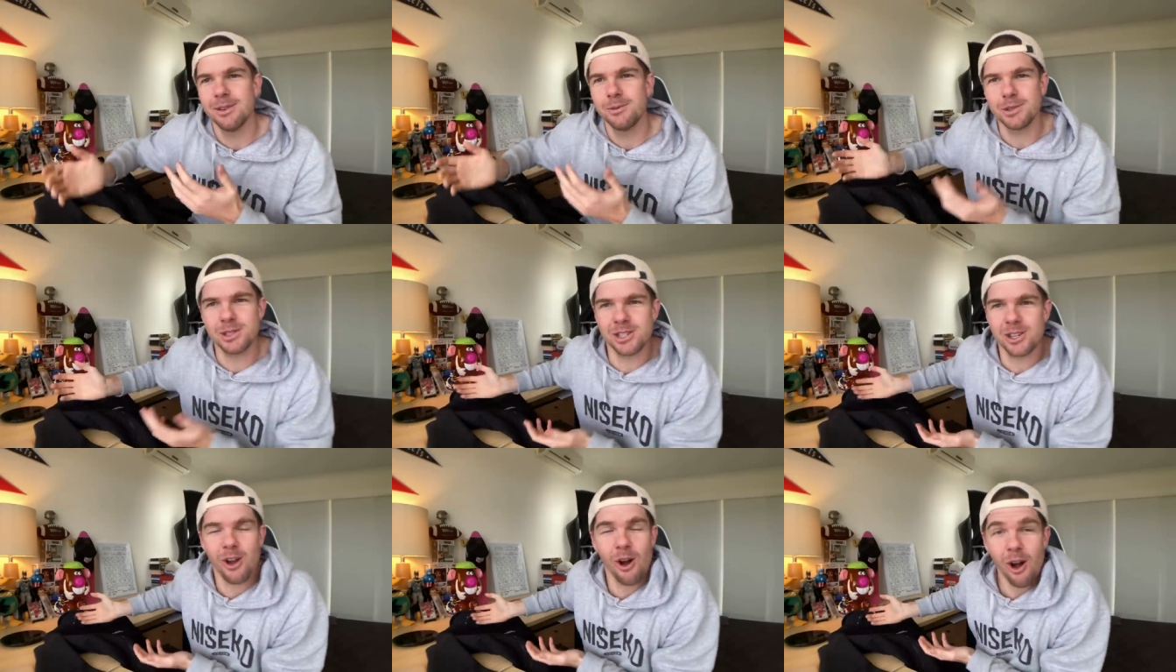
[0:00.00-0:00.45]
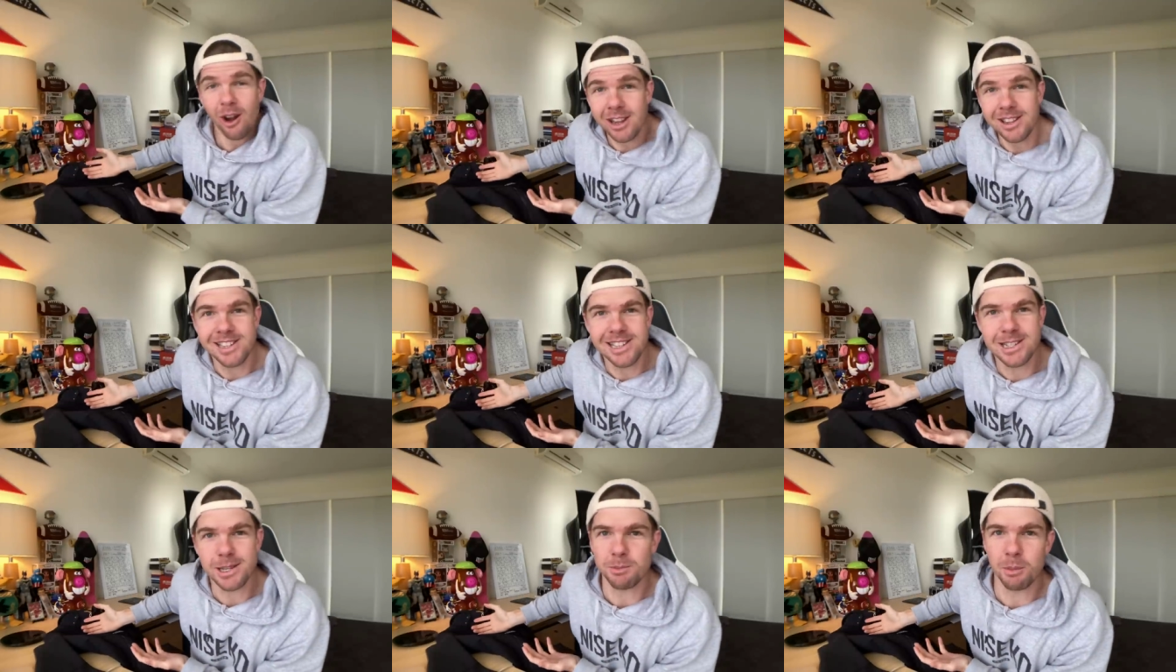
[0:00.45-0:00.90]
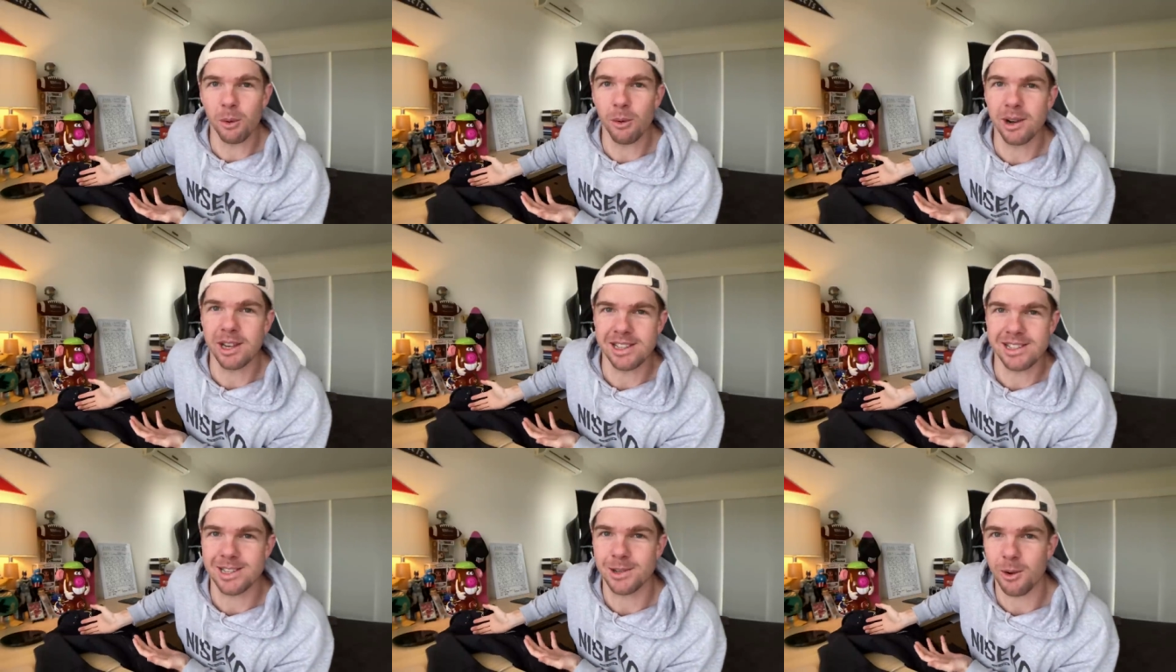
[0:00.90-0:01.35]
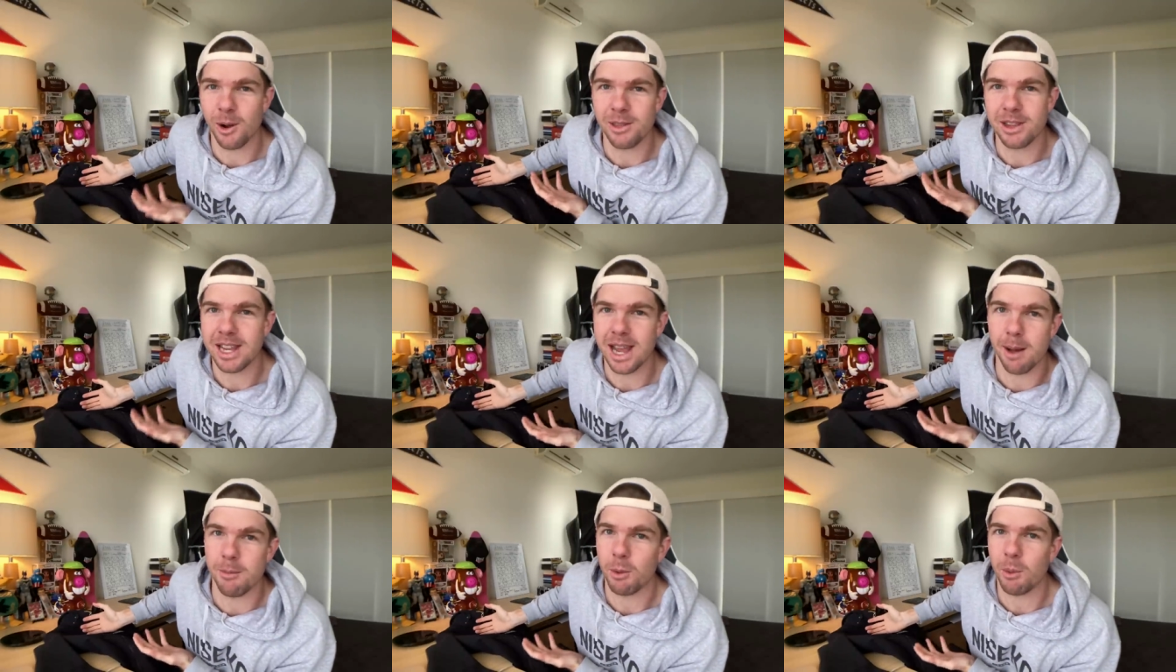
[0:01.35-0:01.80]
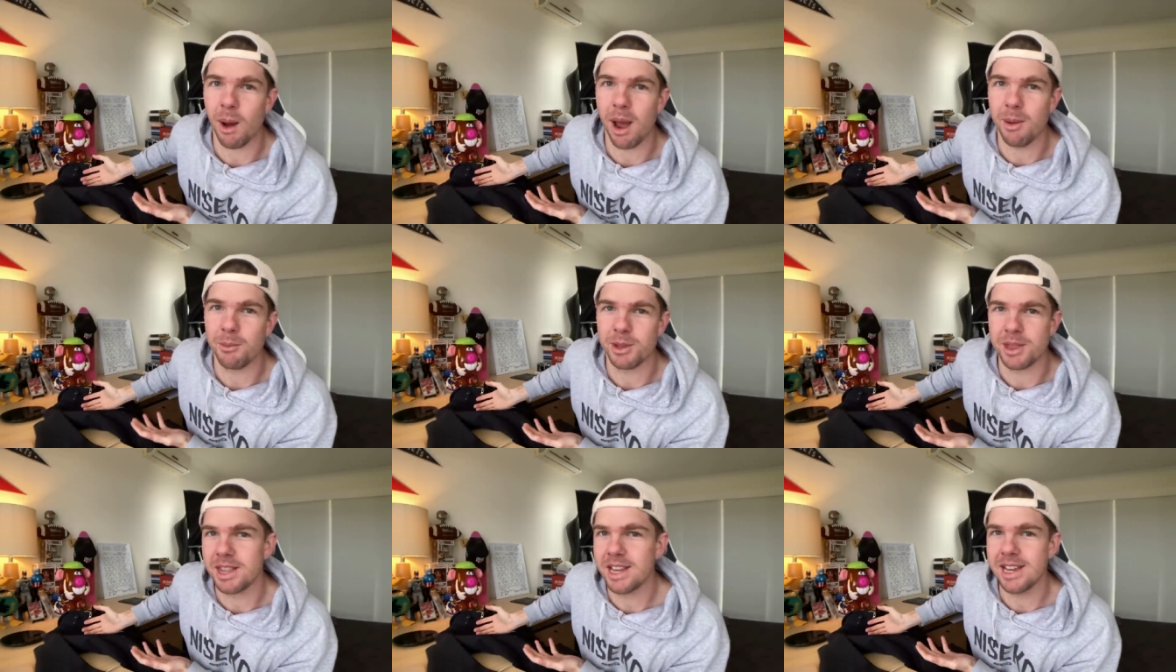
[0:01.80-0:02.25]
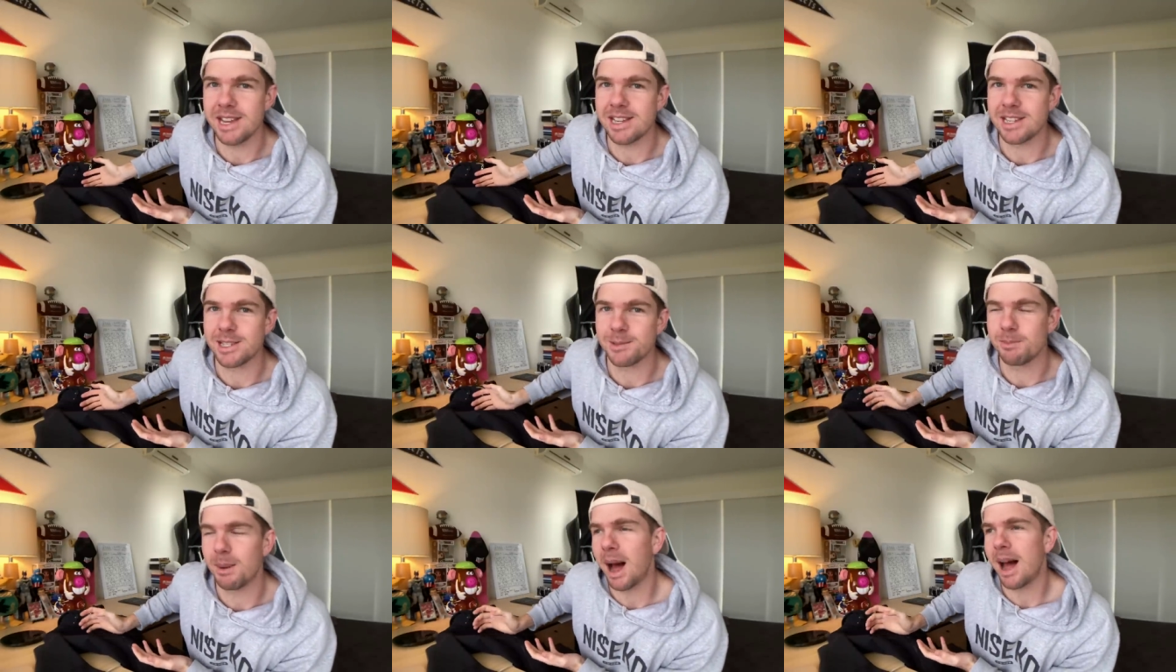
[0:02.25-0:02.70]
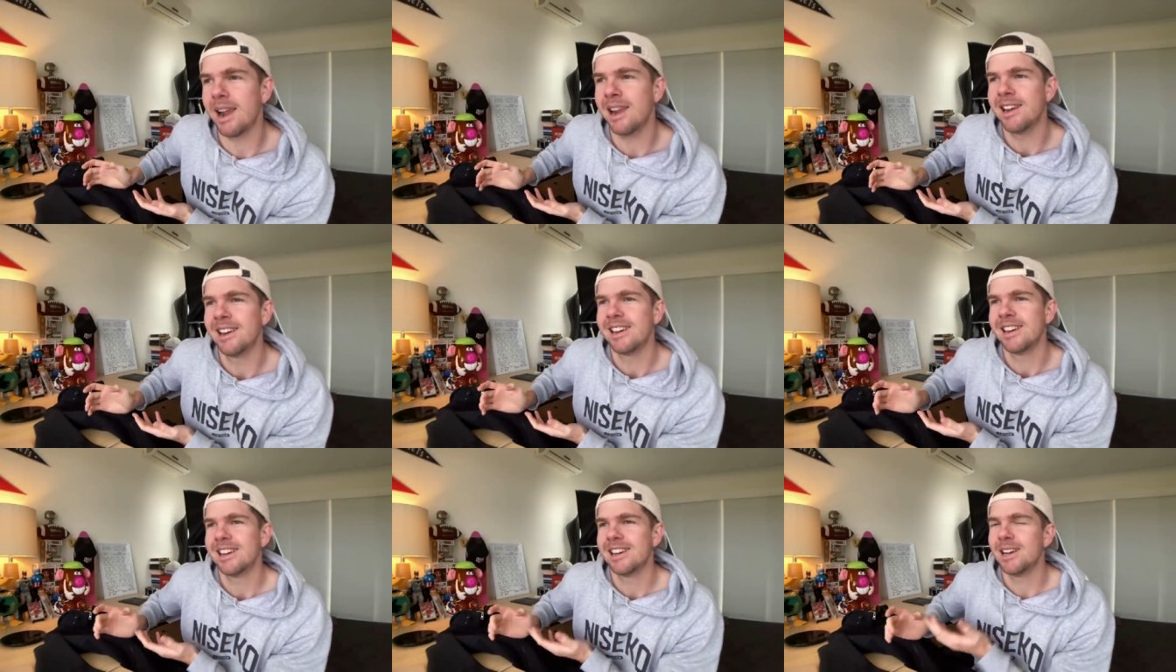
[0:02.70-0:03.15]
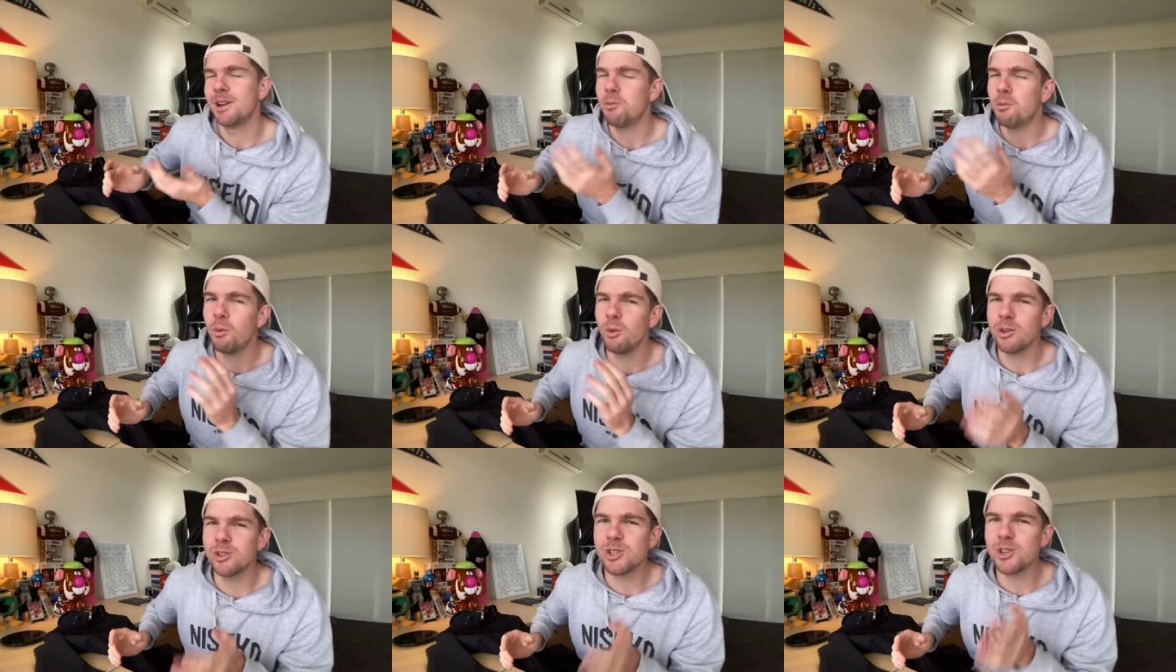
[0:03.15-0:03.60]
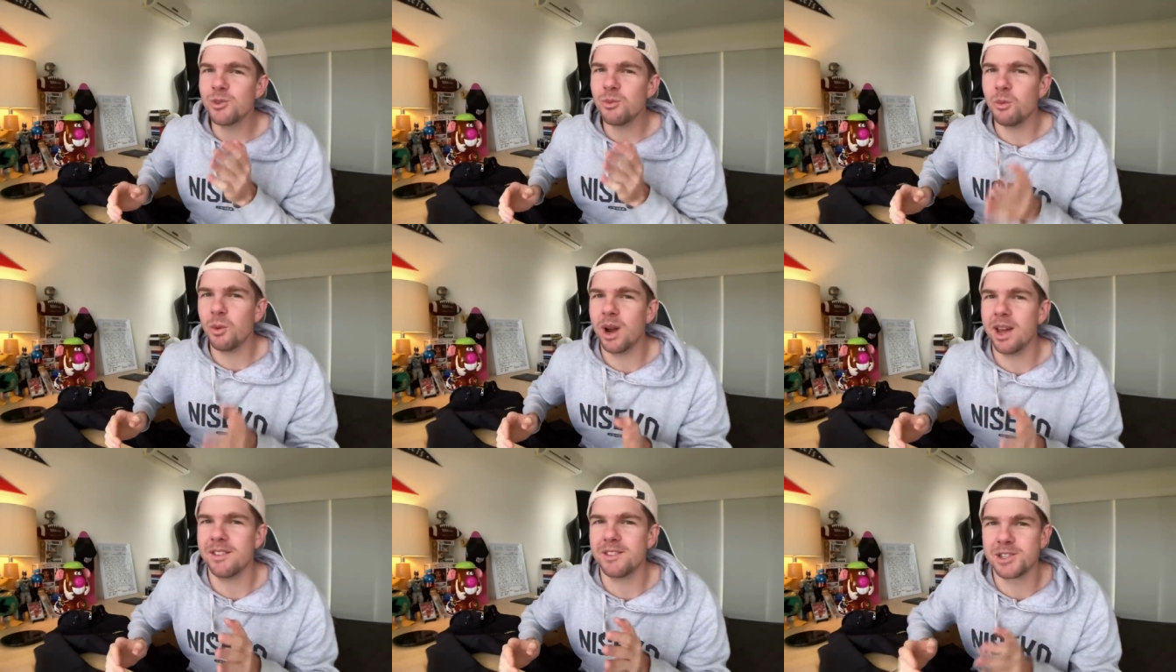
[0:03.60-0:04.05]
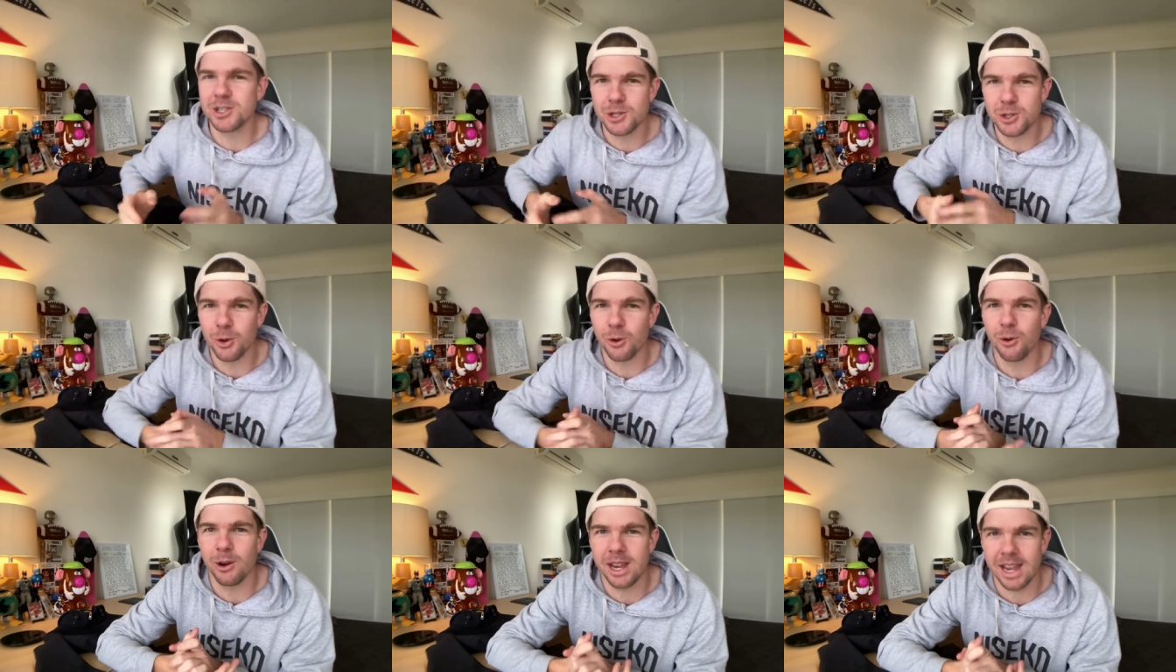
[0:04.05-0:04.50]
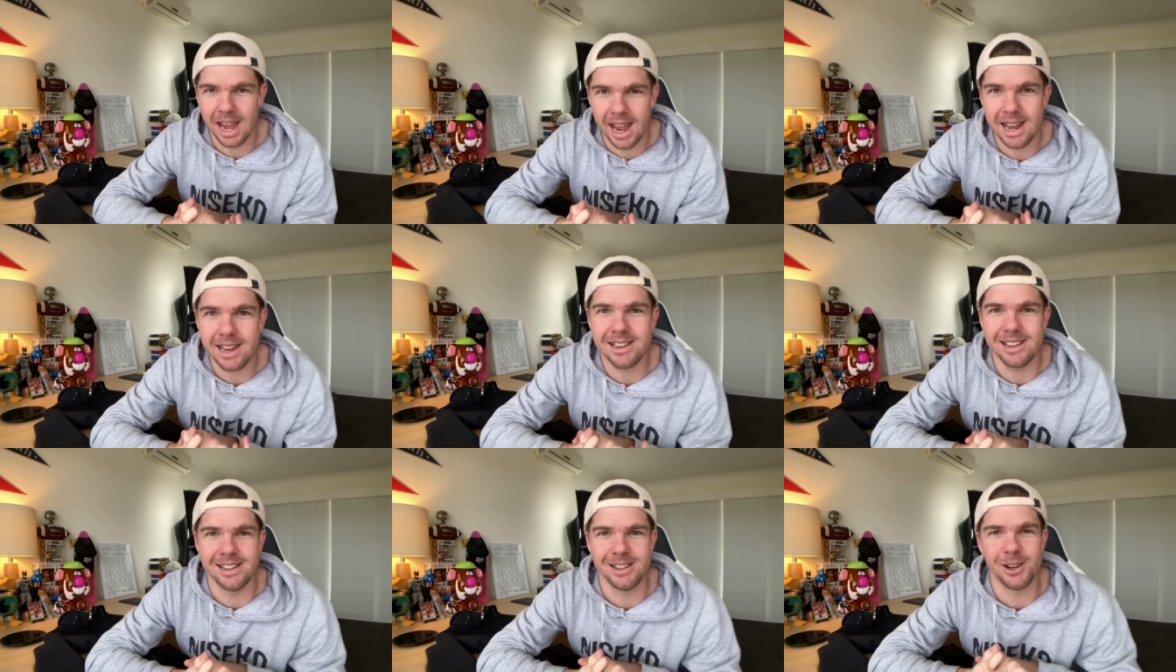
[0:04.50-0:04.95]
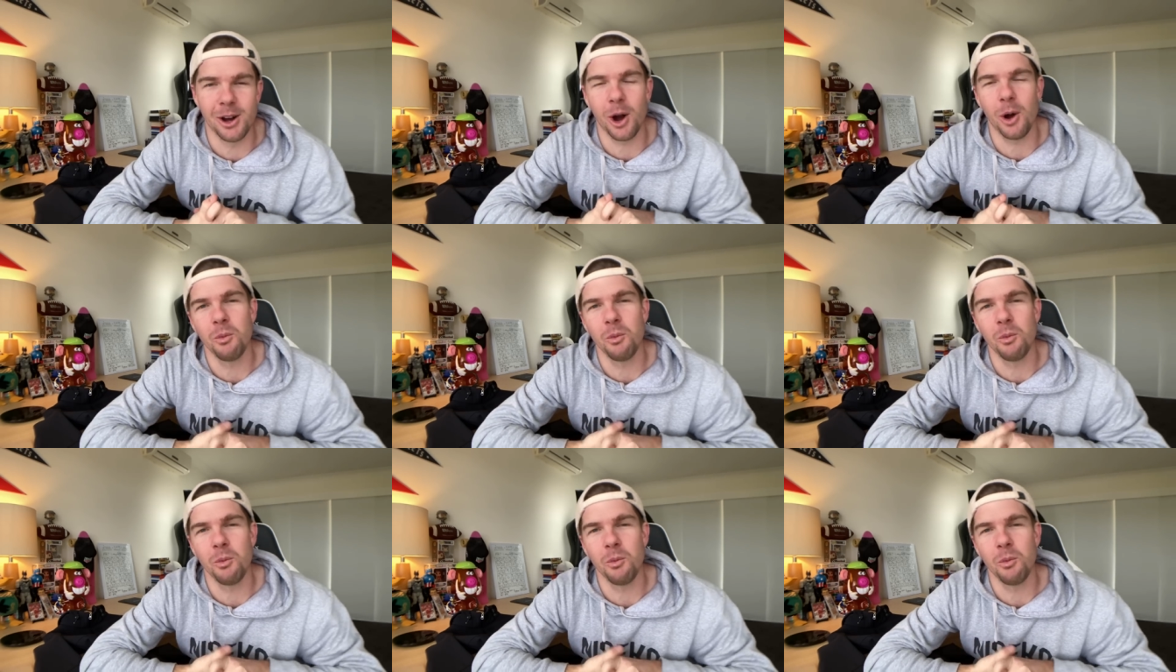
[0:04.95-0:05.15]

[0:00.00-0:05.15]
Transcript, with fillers: was kind of disappointing to only come away with this, but it wasn't where the story ended.